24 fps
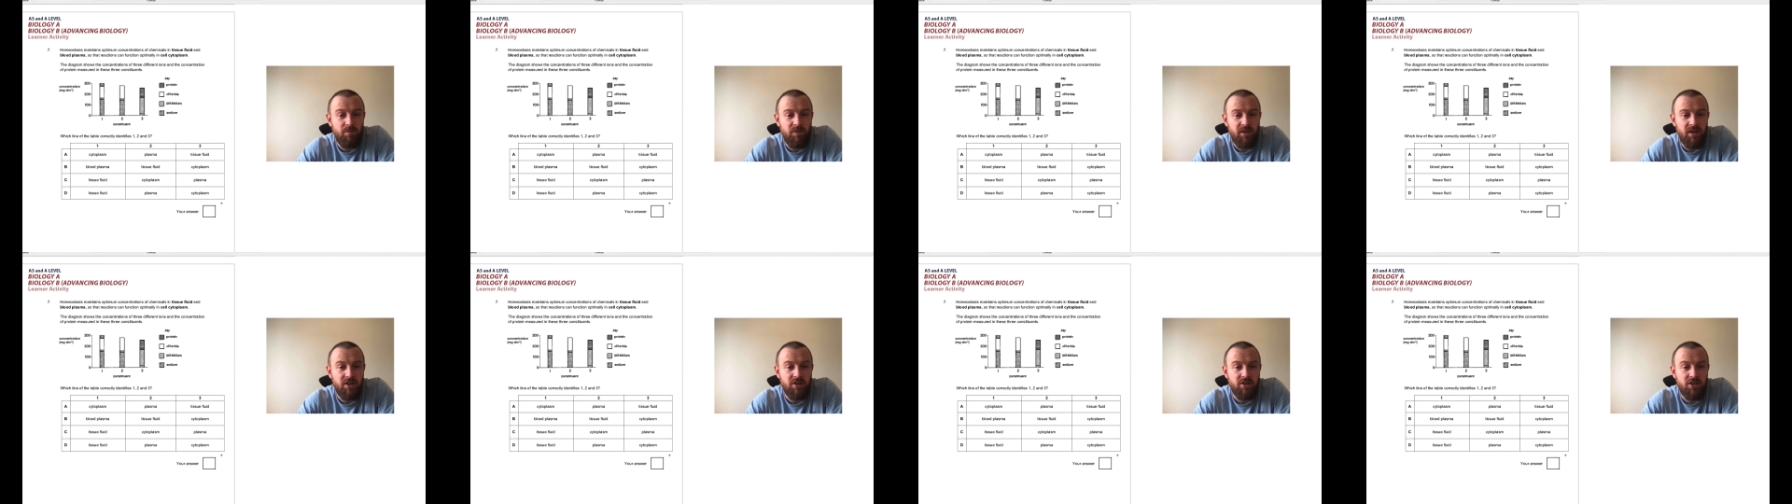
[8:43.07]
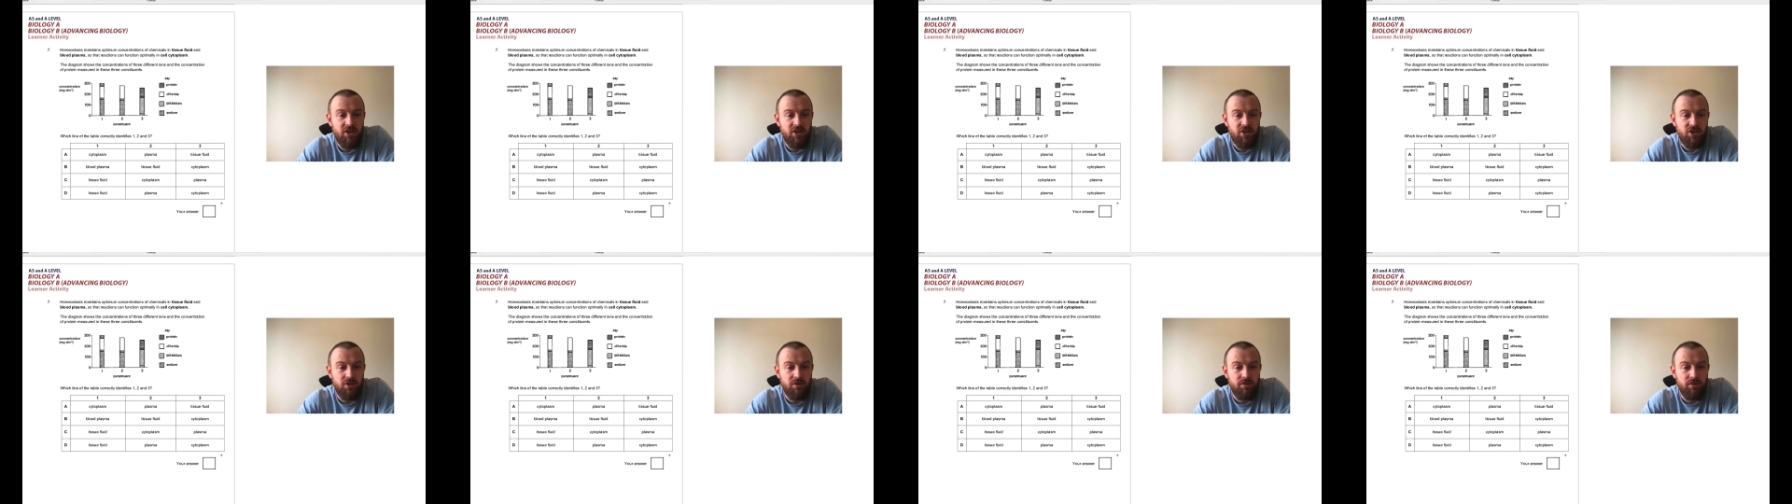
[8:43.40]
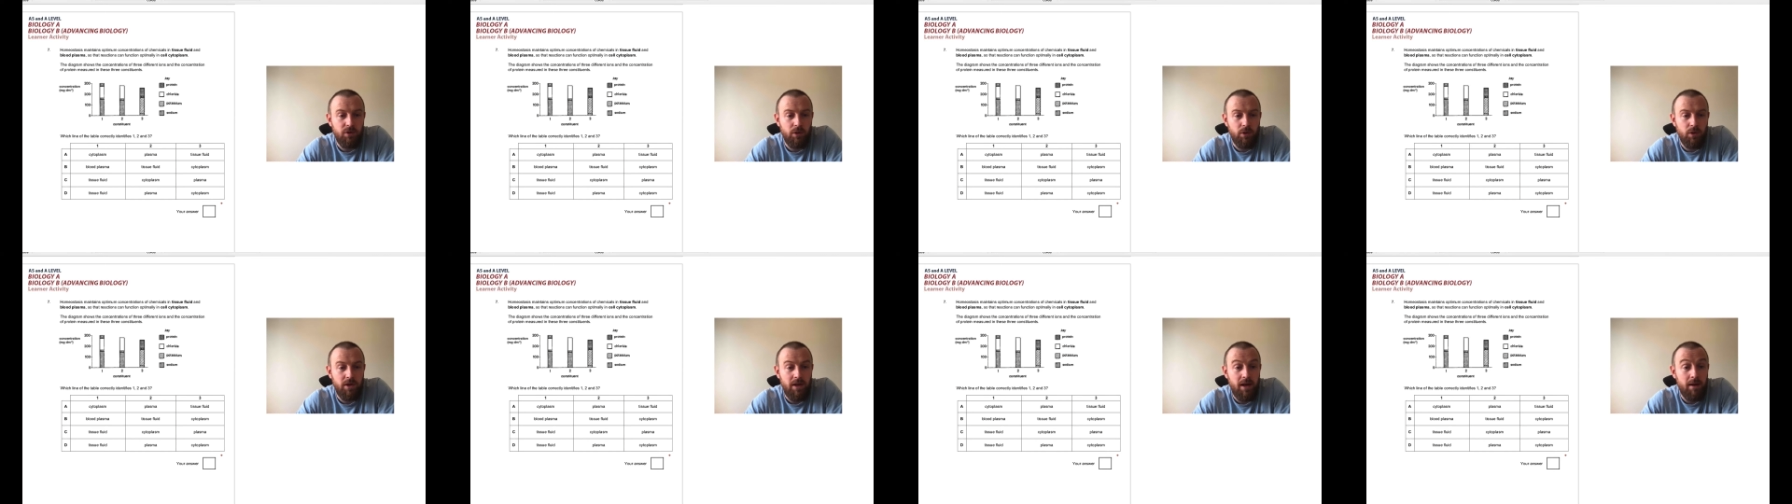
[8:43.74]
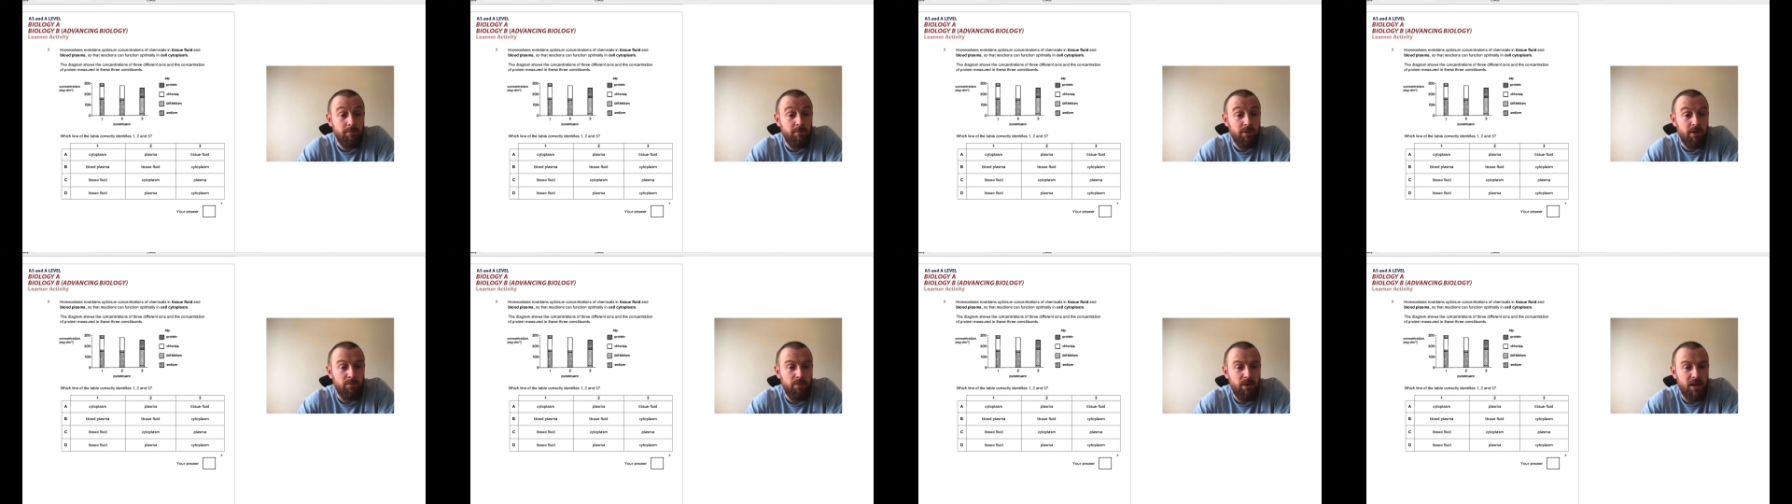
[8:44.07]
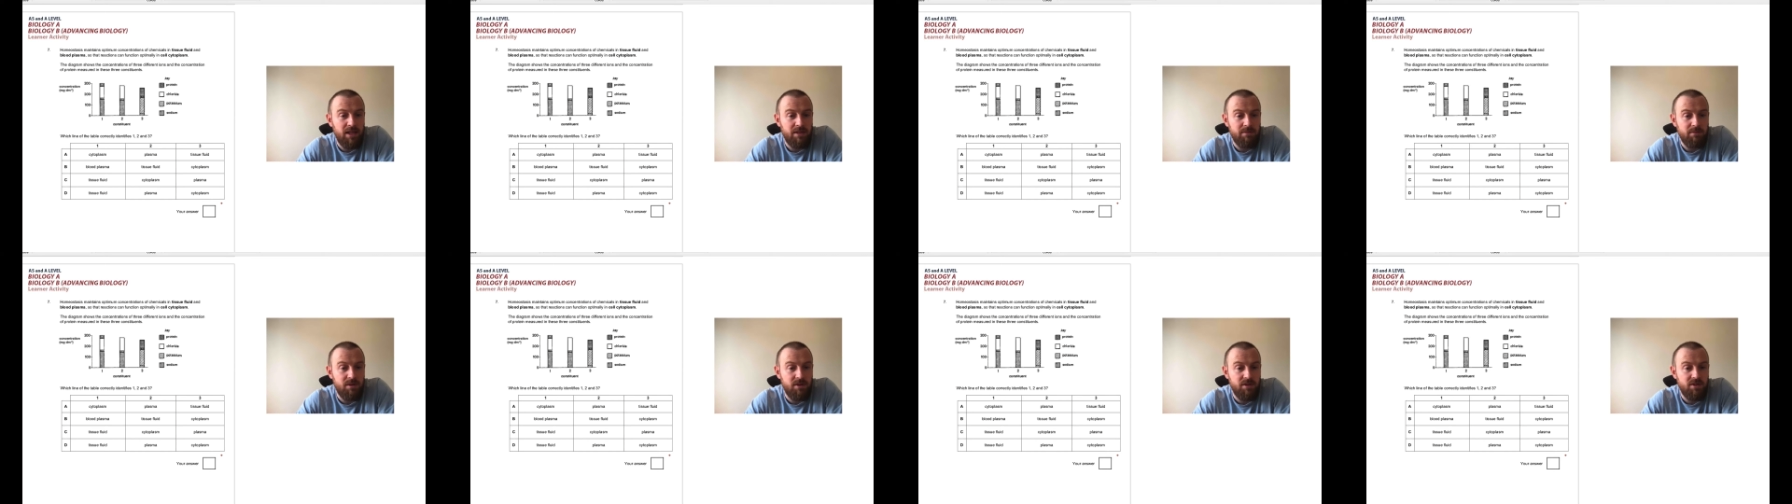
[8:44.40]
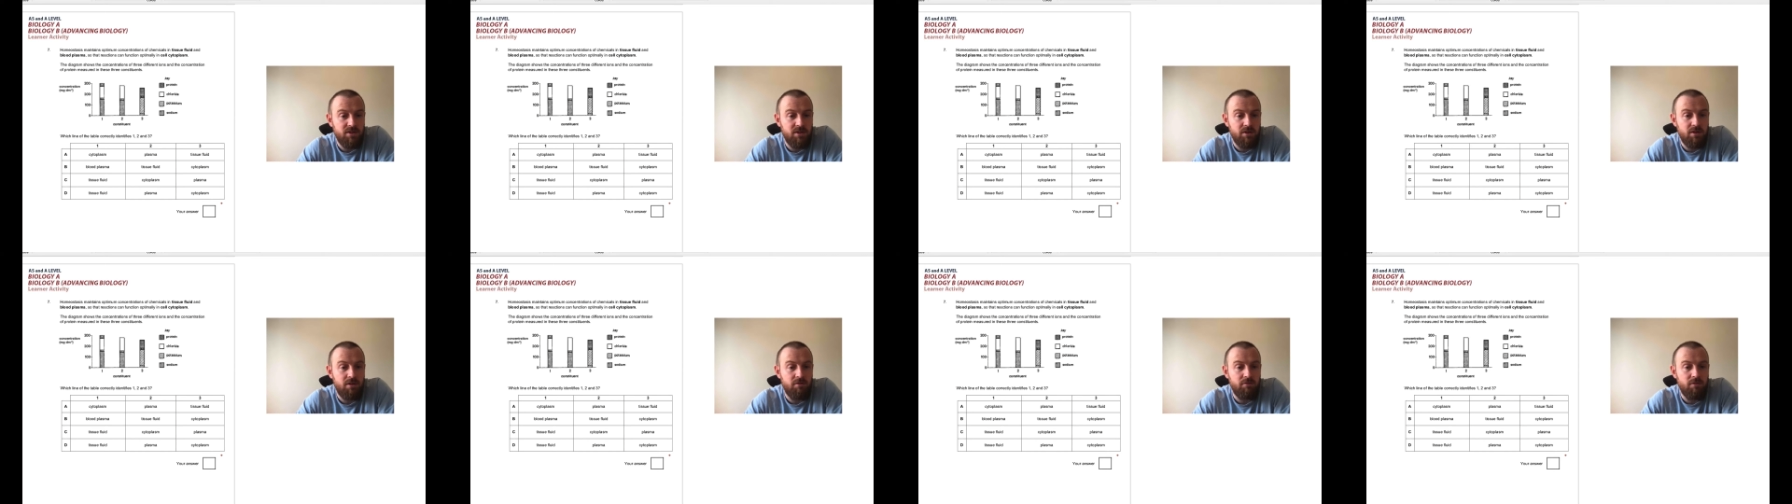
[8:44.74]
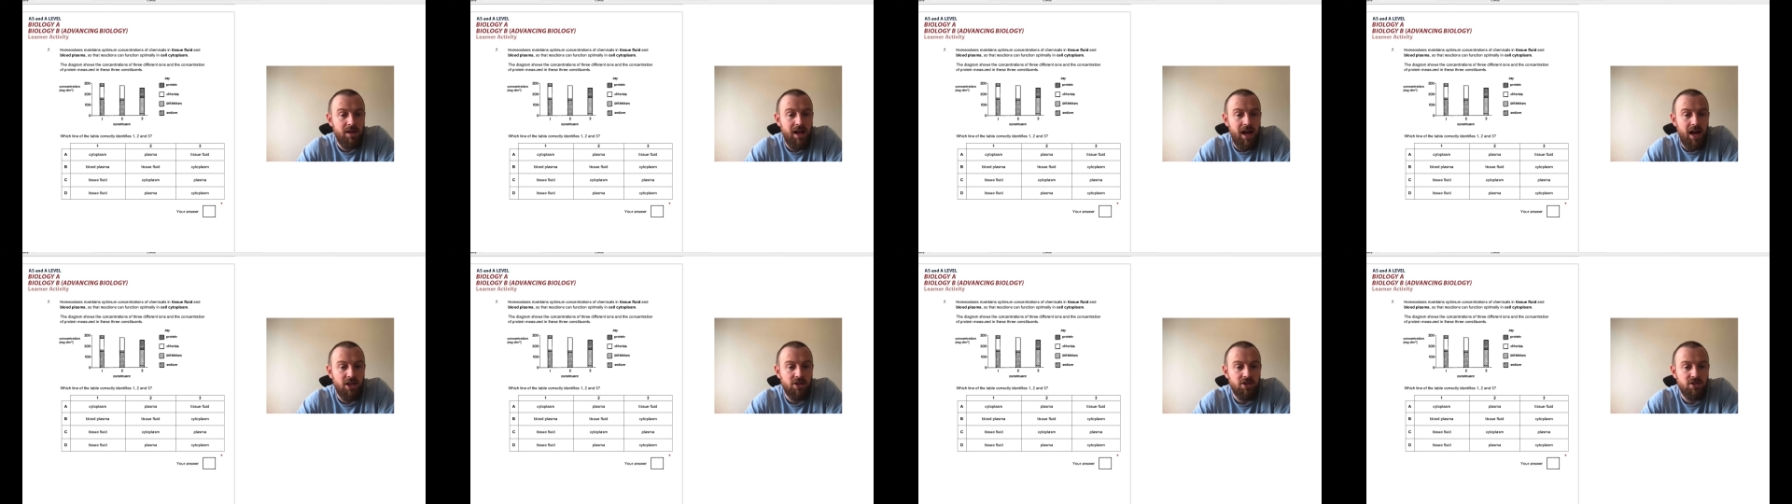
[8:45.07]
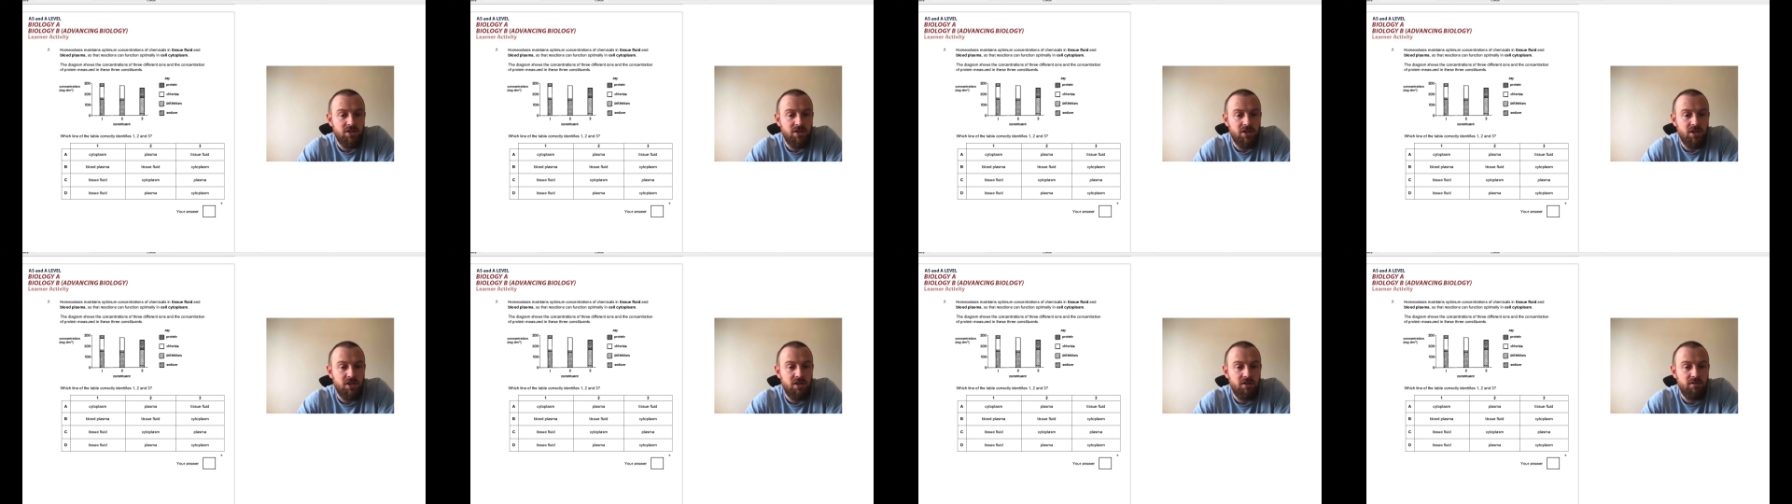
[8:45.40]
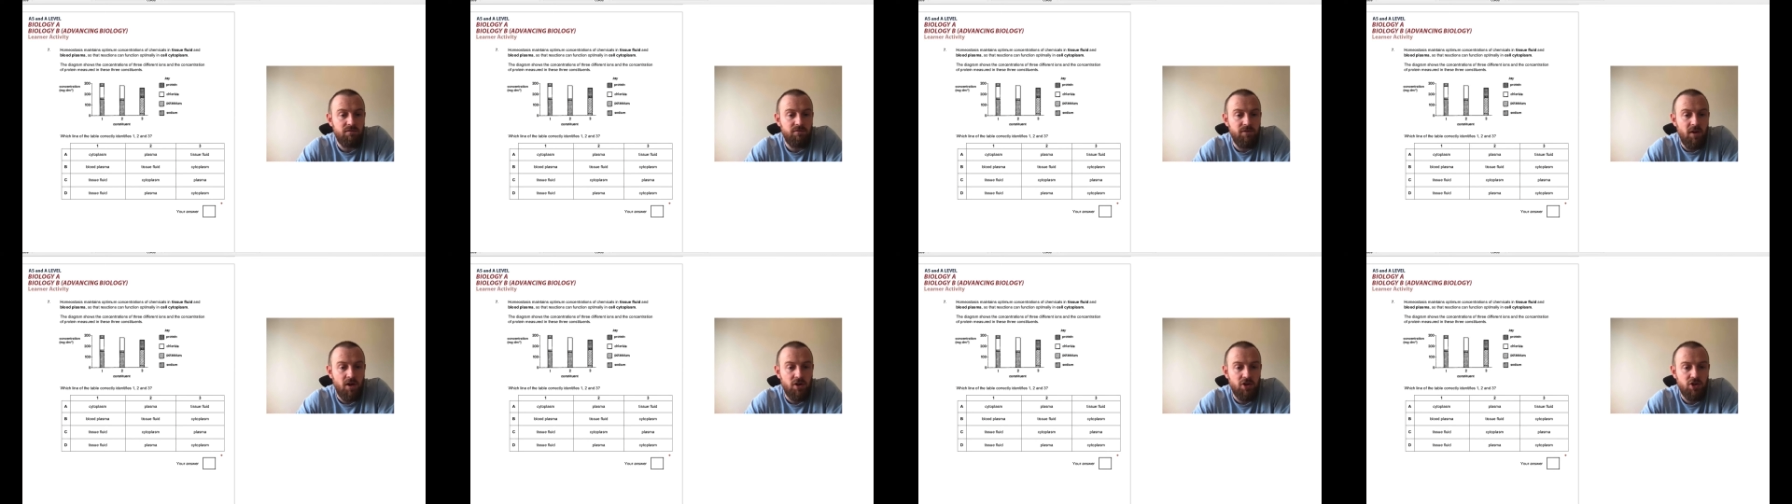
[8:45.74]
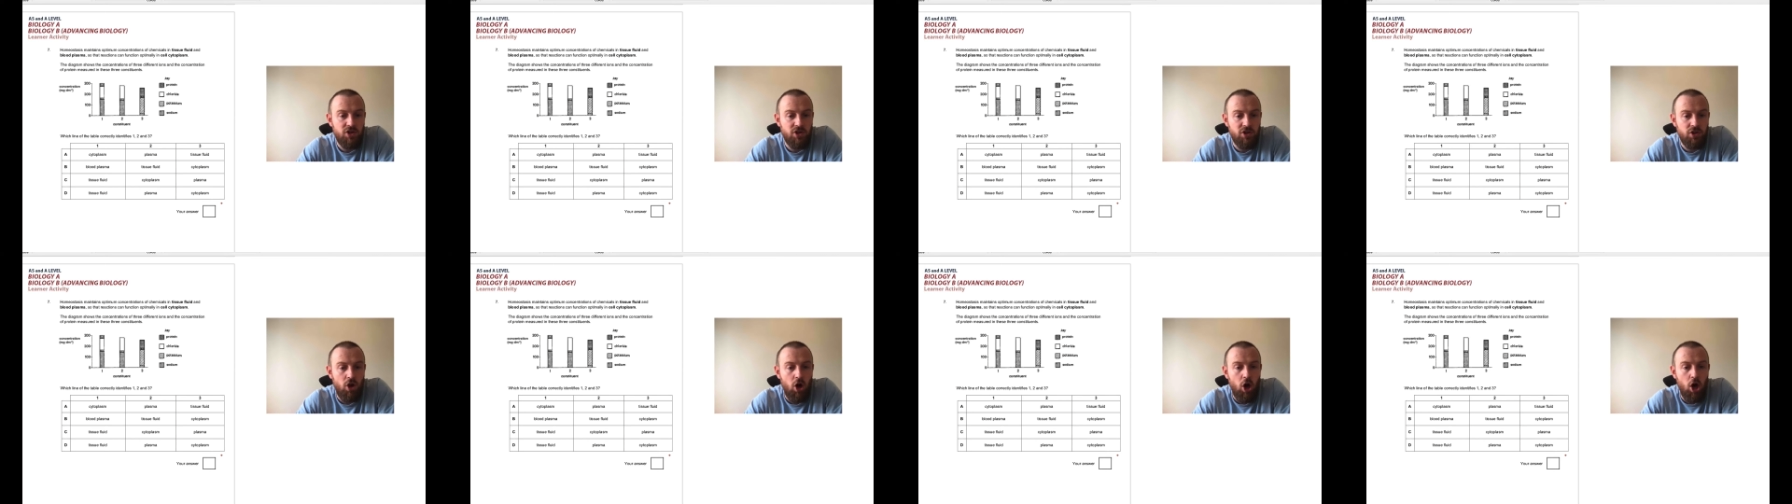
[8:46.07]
in tissue fluid and blood plasma so that reactions can function